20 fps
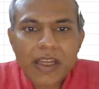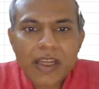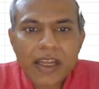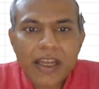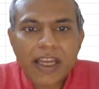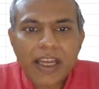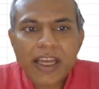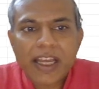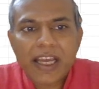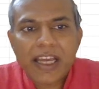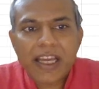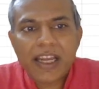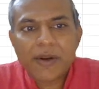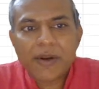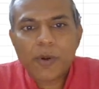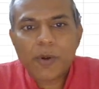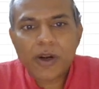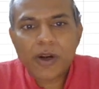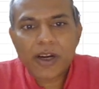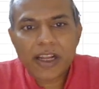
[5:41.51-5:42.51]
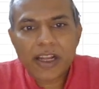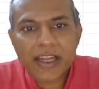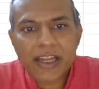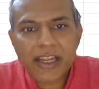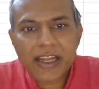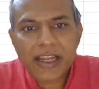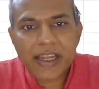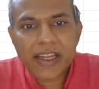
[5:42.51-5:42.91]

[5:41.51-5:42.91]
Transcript: And what I